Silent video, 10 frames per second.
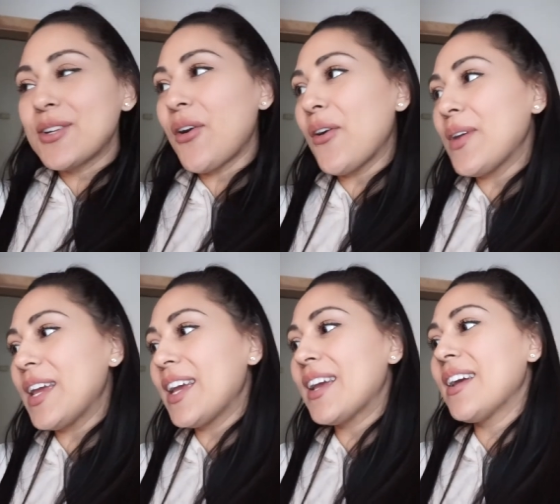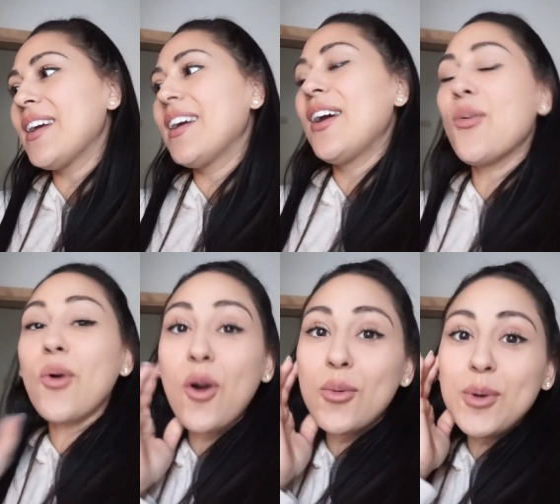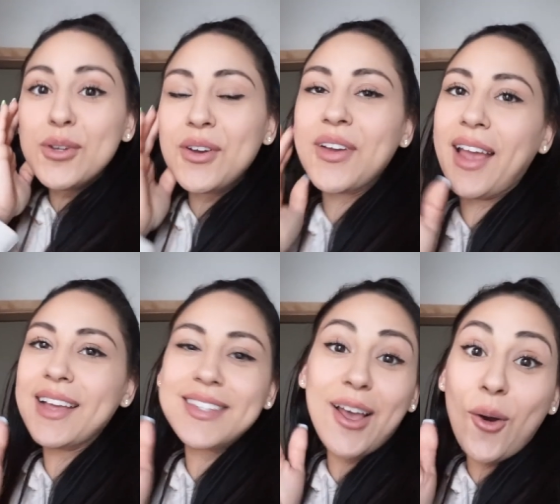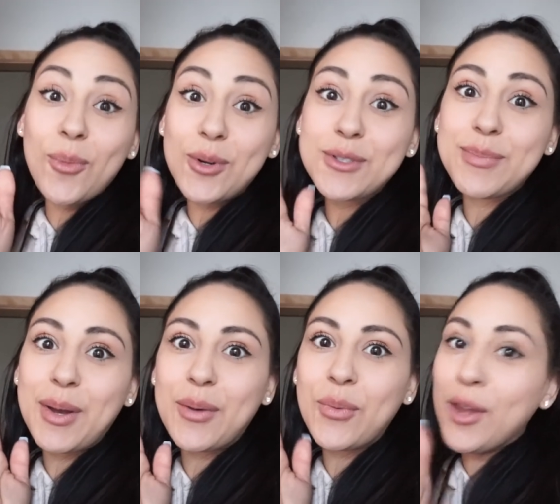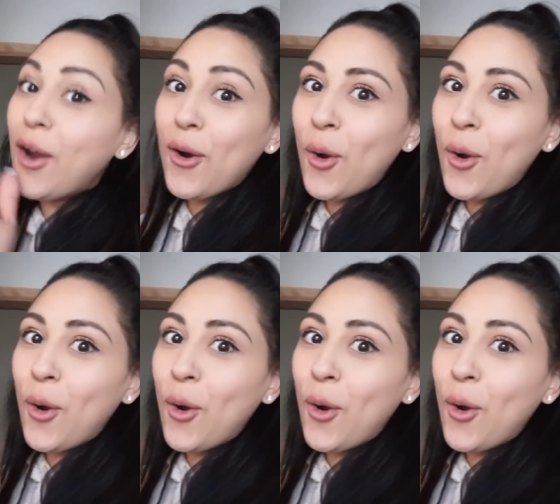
growing. We're almost okay. I say almost, but we are